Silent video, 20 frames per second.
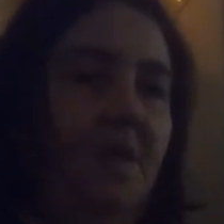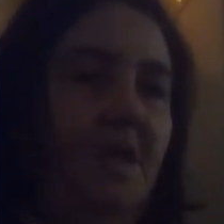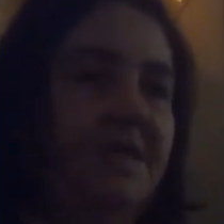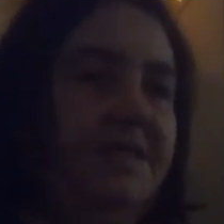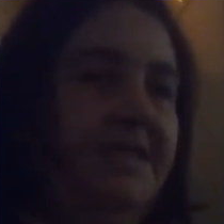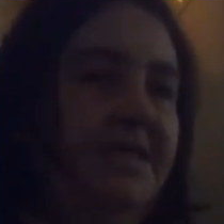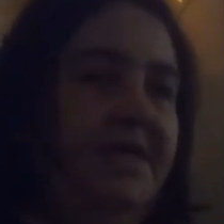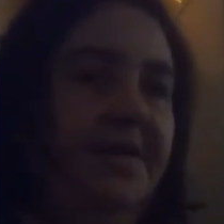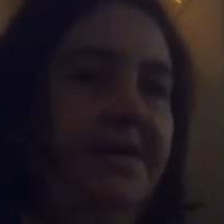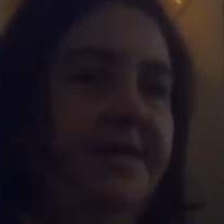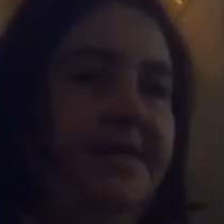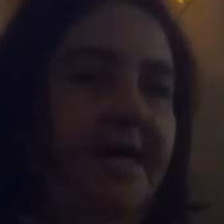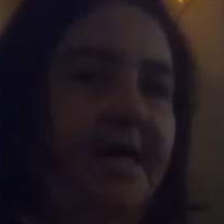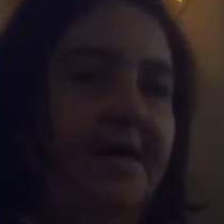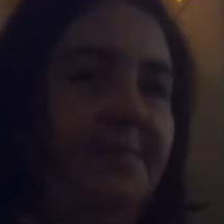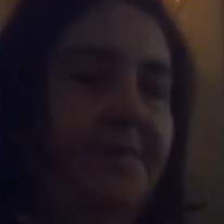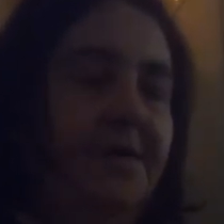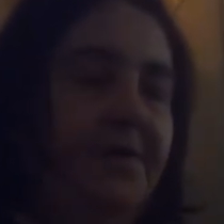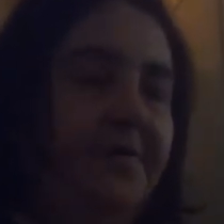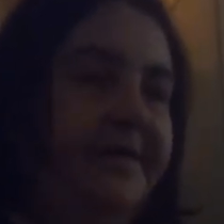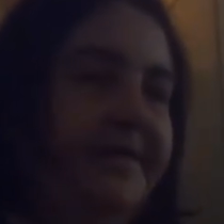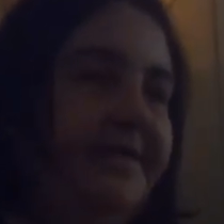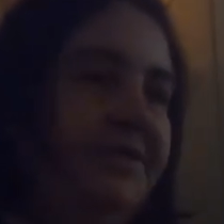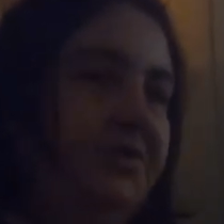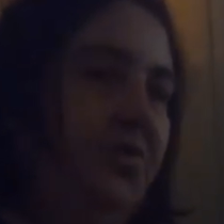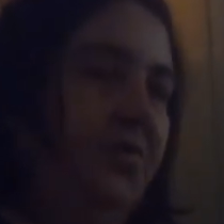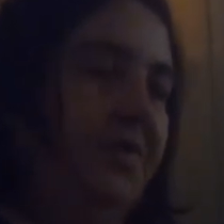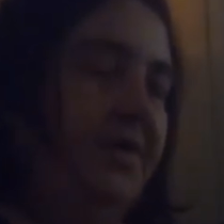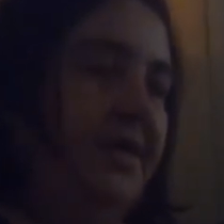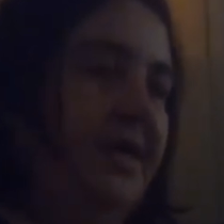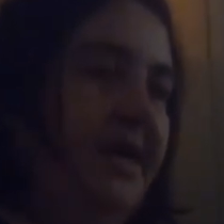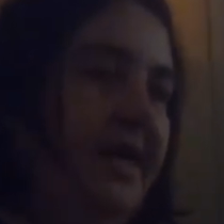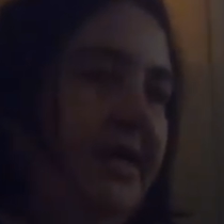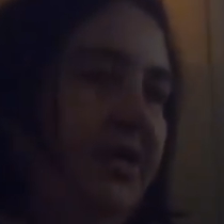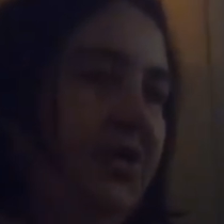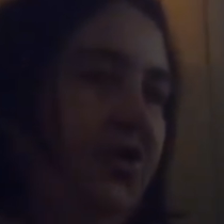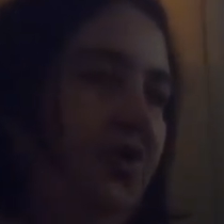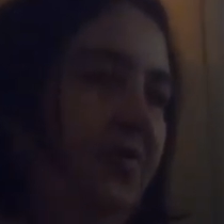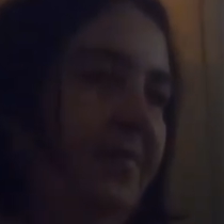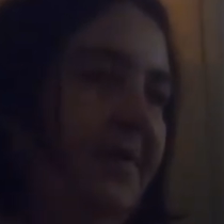so now game theory is taught in
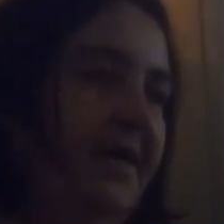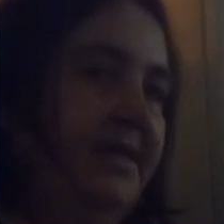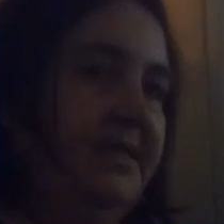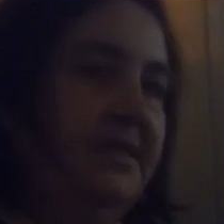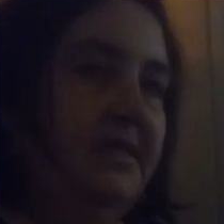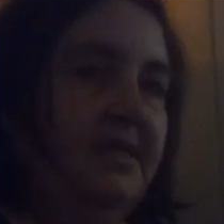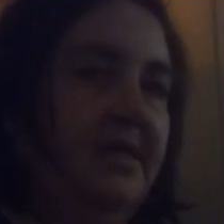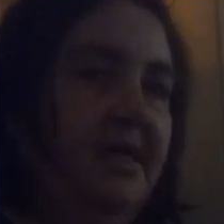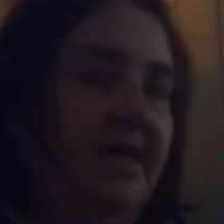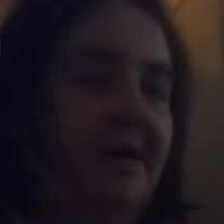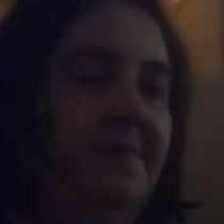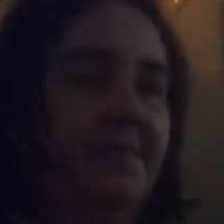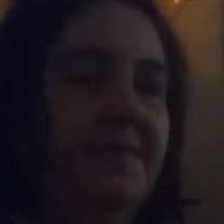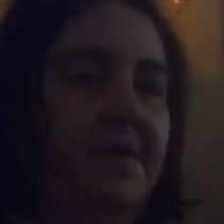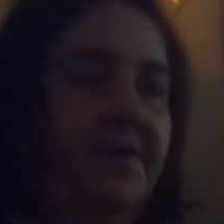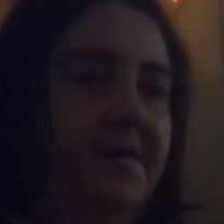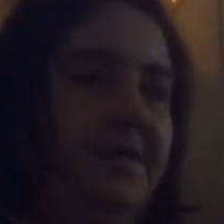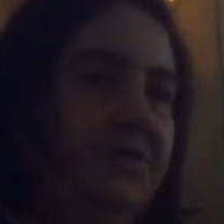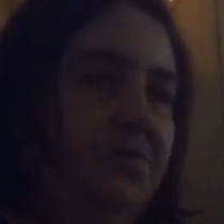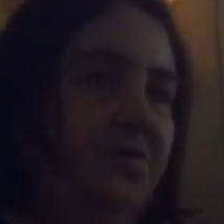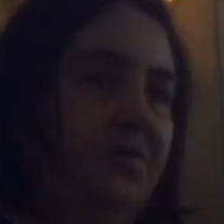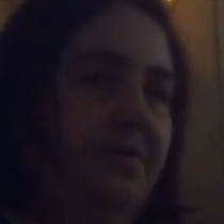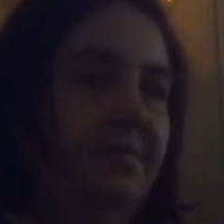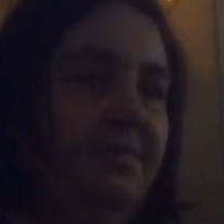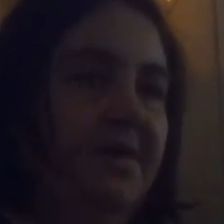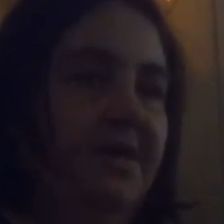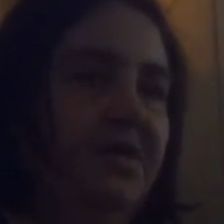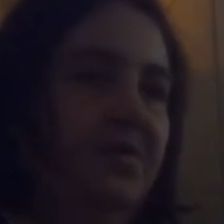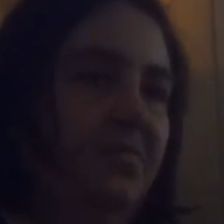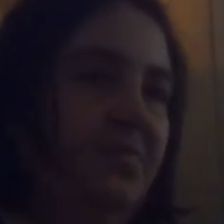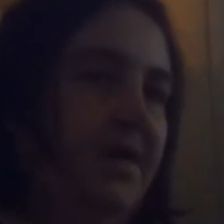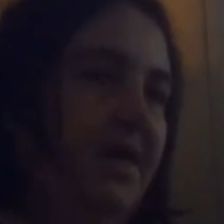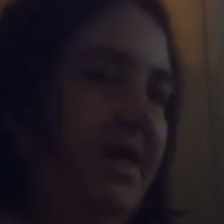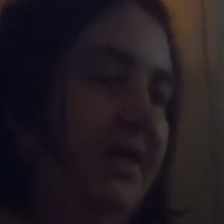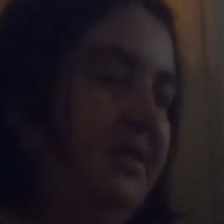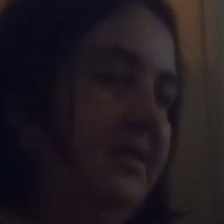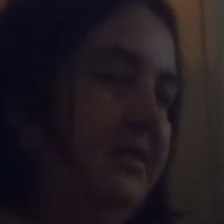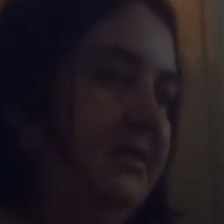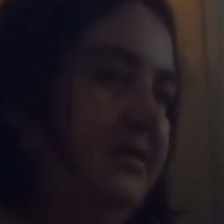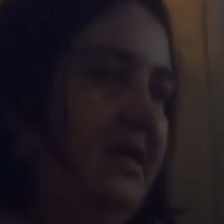economics, and game theory is taught in
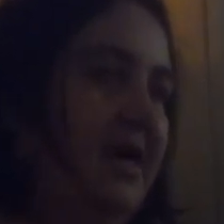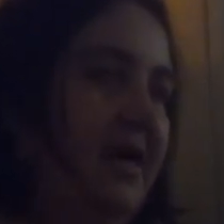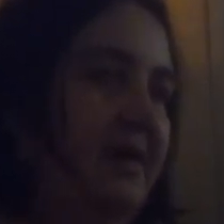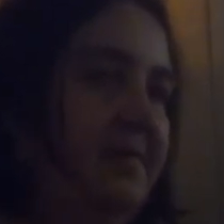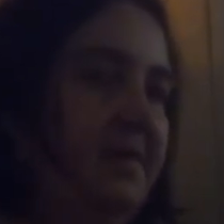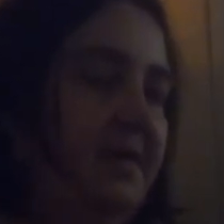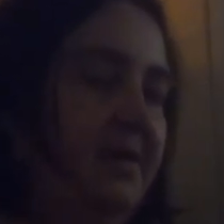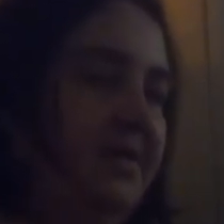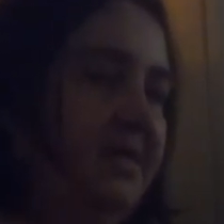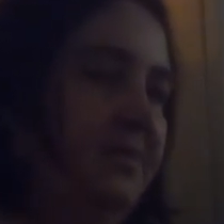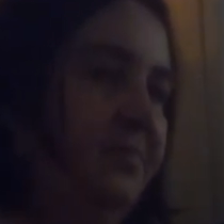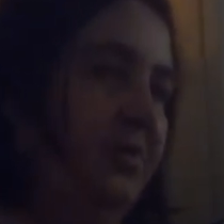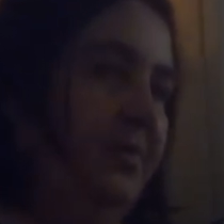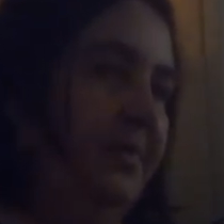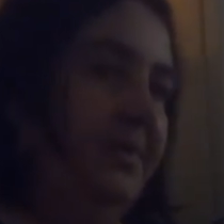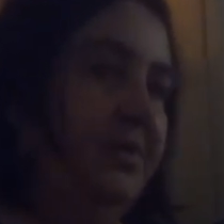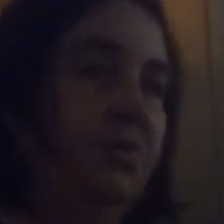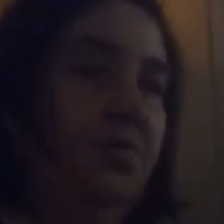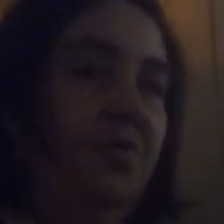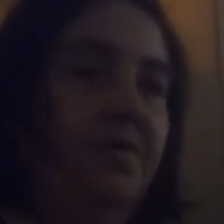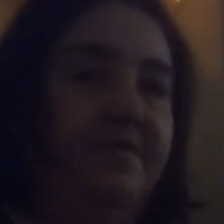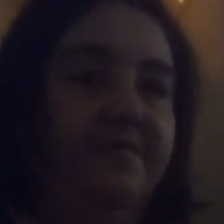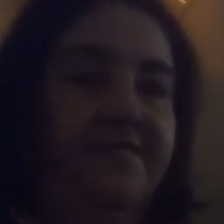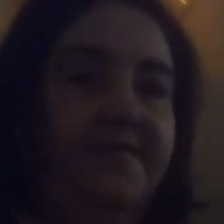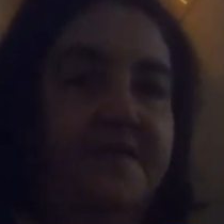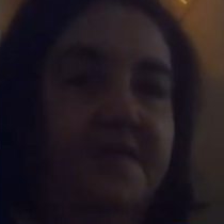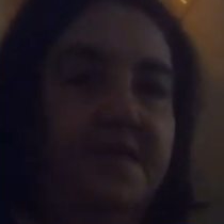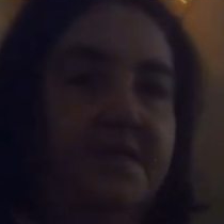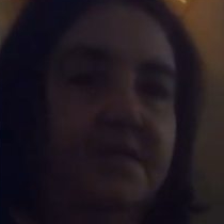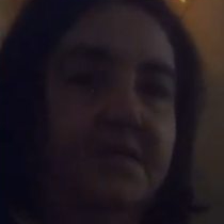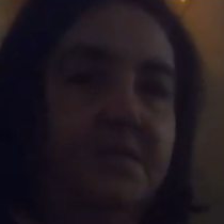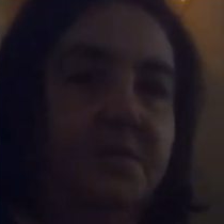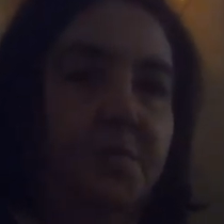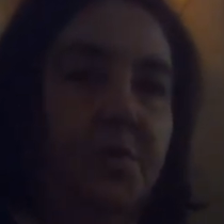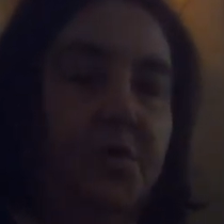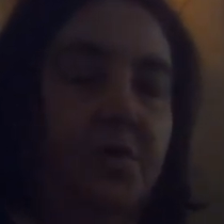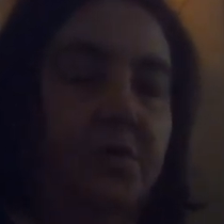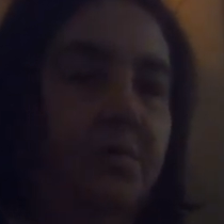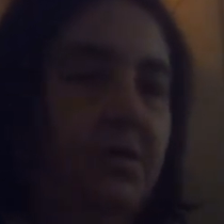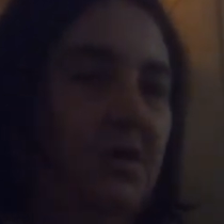mathematics, and game theory is probably taught in physics as
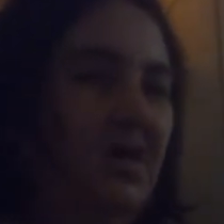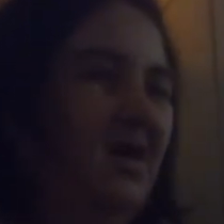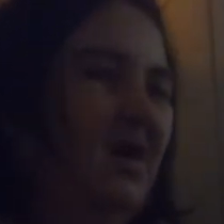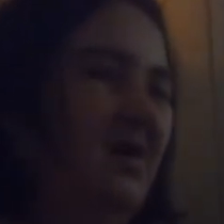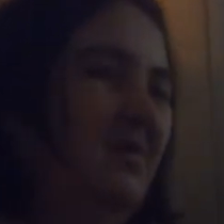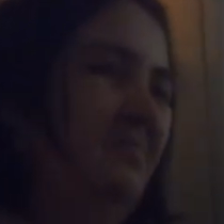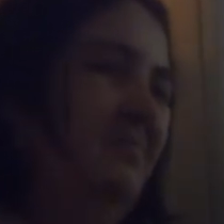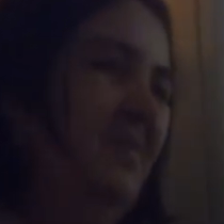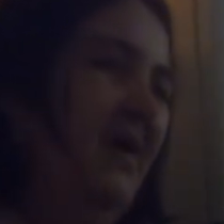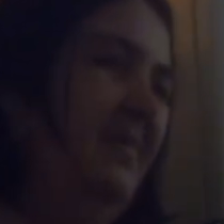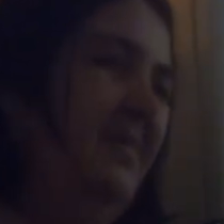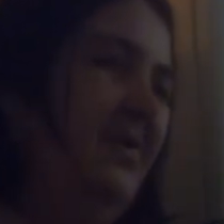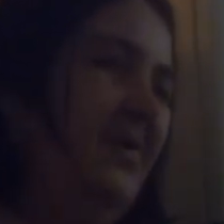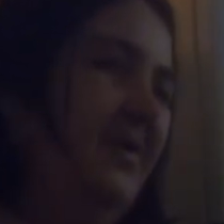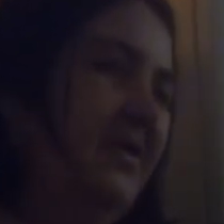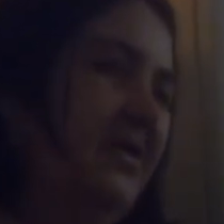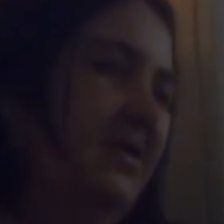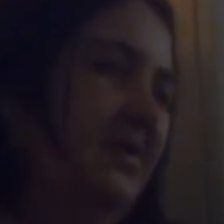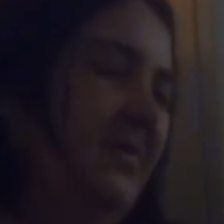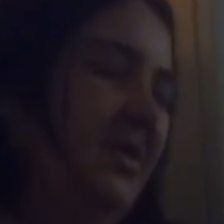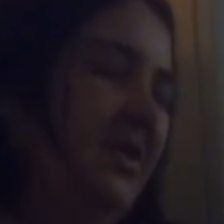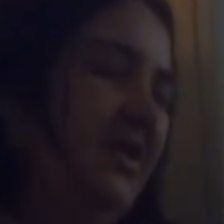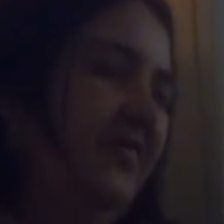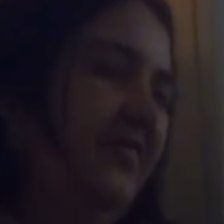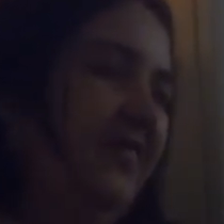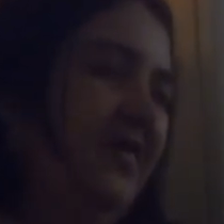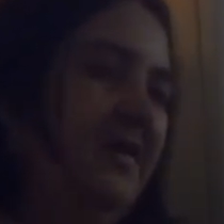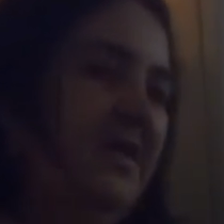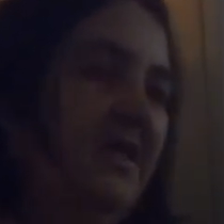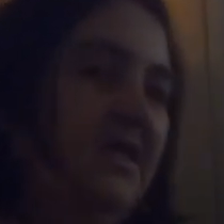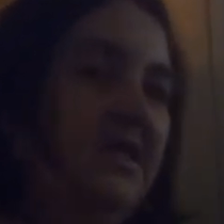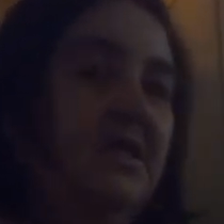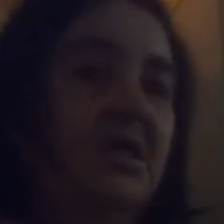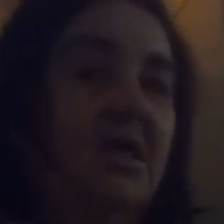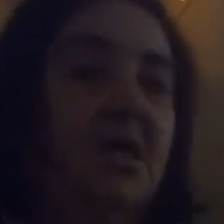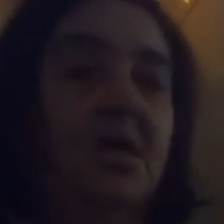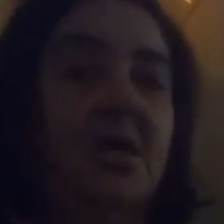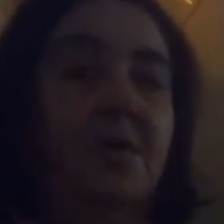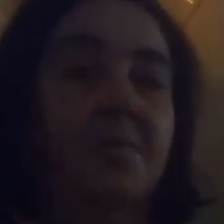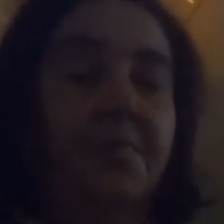well. Maybe not so much physics,
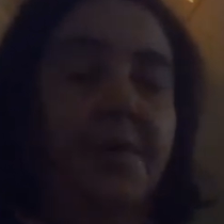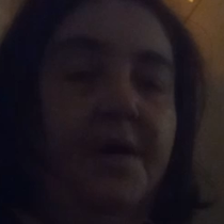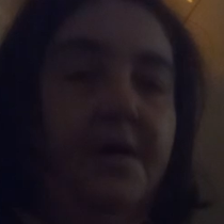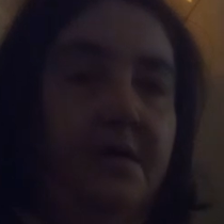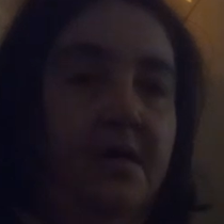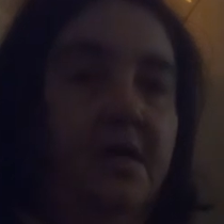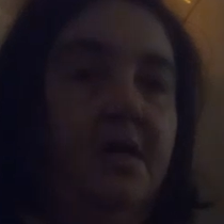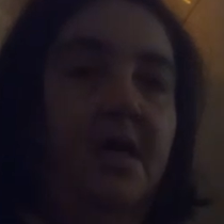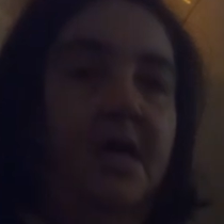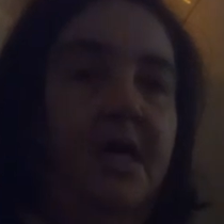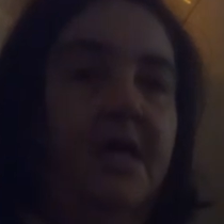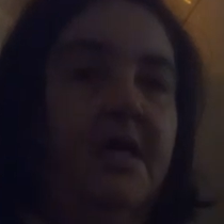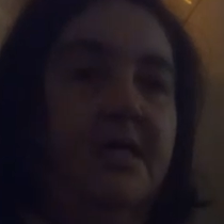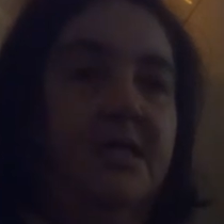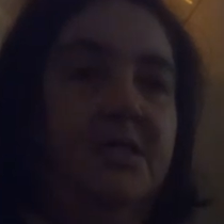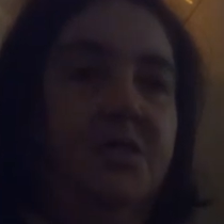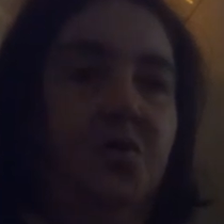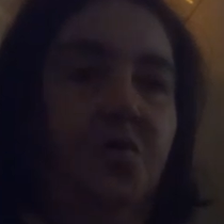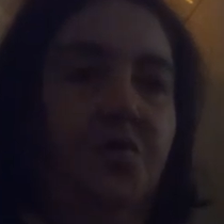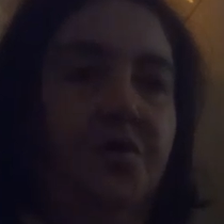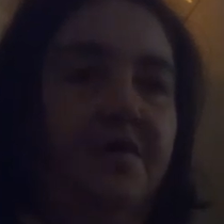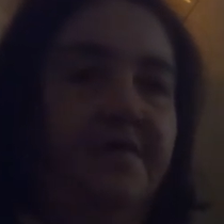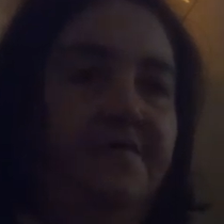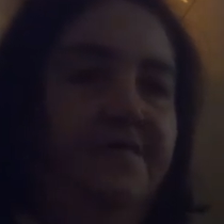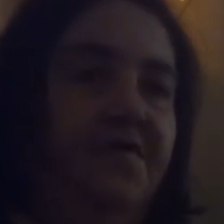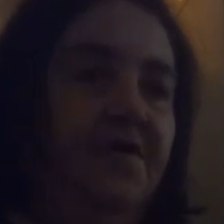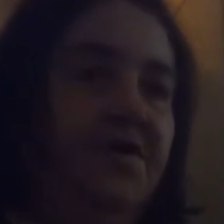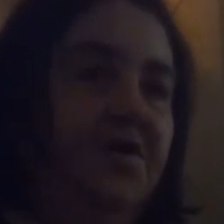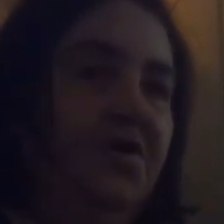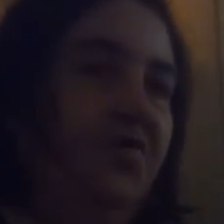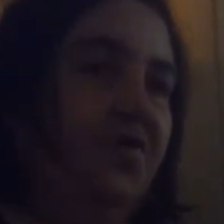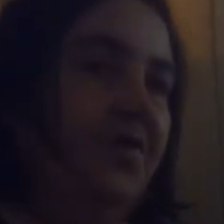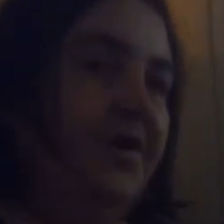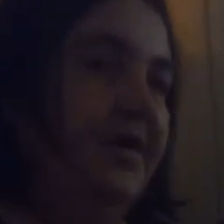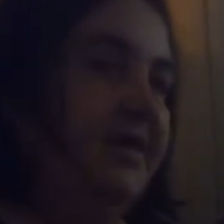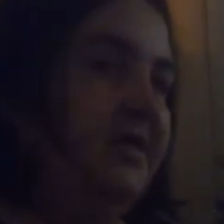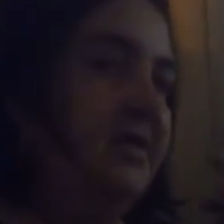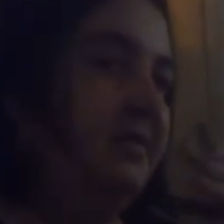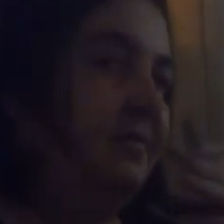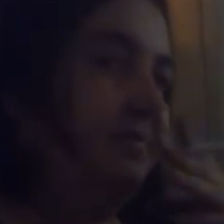but it is taught in a few
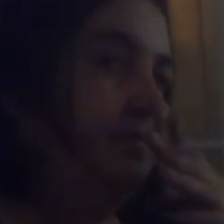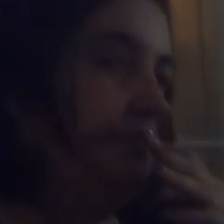degrees.